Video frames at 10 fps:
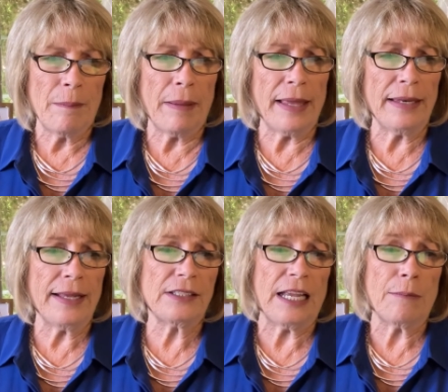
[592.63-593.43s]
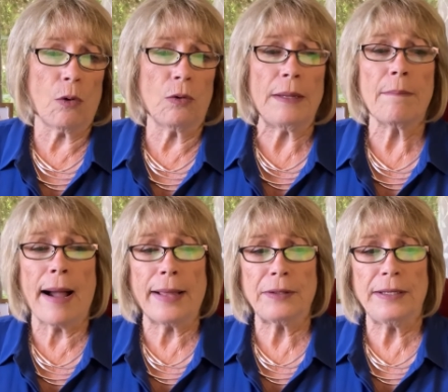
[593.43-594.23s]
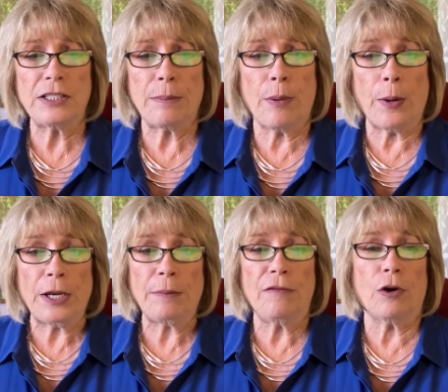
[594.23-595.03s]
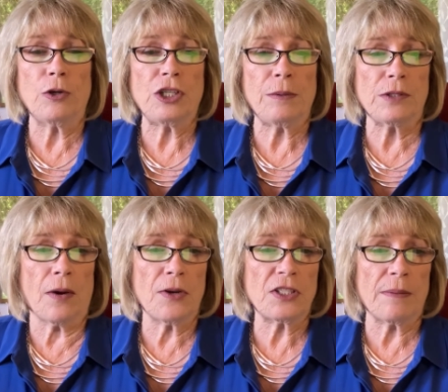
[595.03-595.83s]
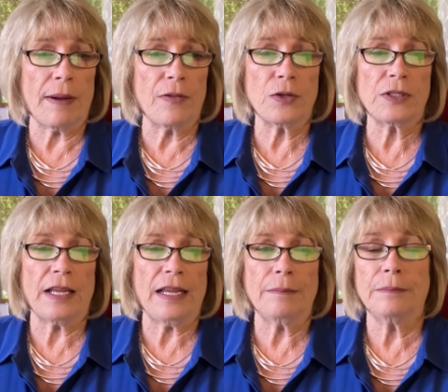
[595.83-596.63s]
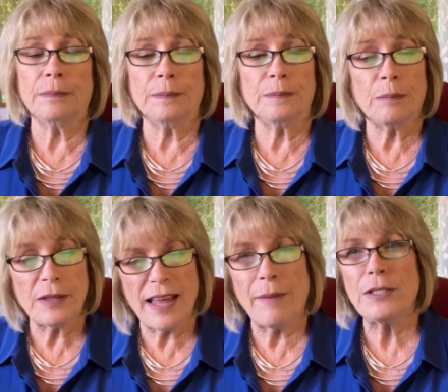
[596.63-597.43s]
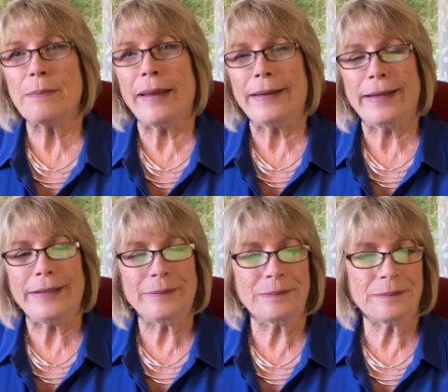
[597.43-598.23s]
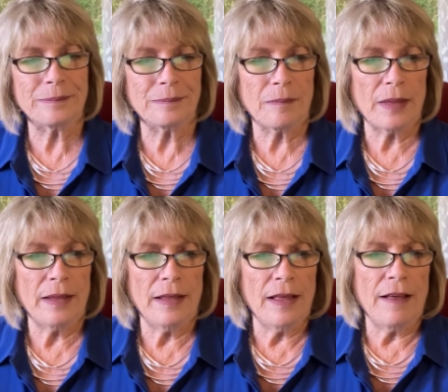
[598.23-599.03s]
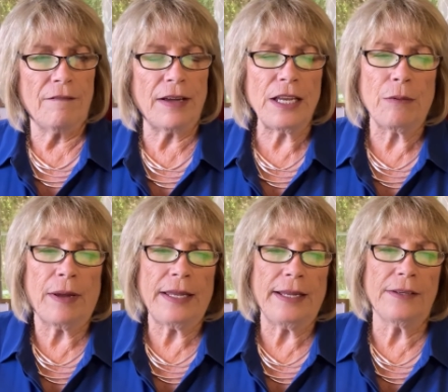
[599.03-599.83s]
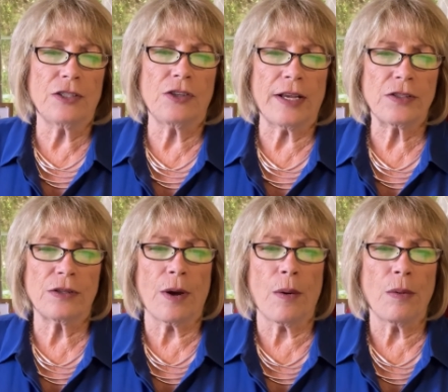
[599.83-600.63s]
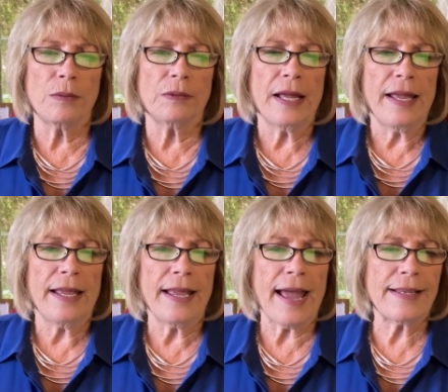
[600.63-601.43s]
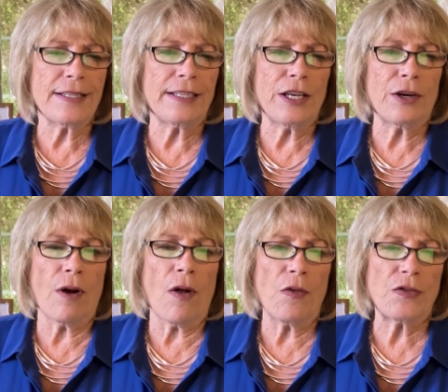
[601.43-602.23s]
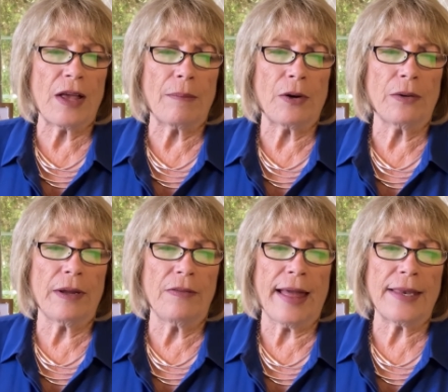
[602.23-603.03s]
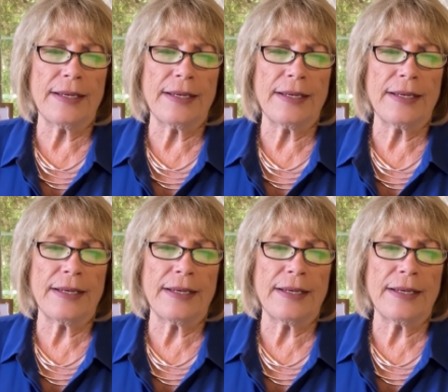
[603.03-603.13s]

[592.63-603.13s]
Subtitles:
Bailey had seemed only mildly disappointed before she was on to some other scheme. But that was Bailey. Funny running into Jess, though. He hadn't seen her all summer, and that in